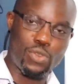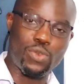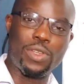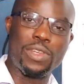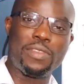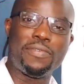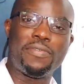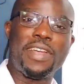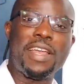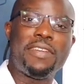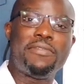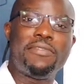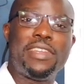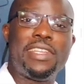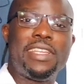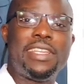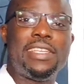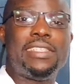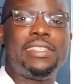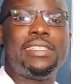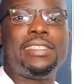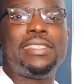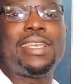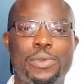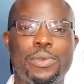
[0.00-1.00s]
25
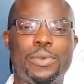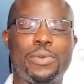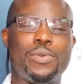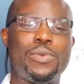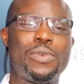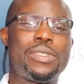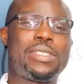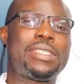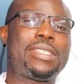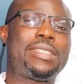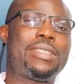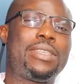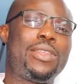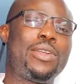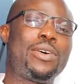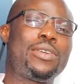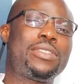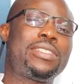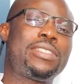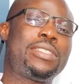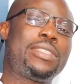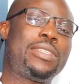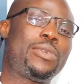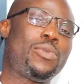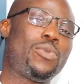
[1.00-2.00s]
days, we
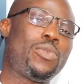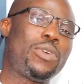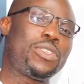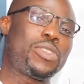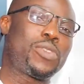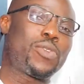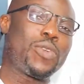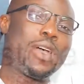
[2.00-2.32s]
launched the One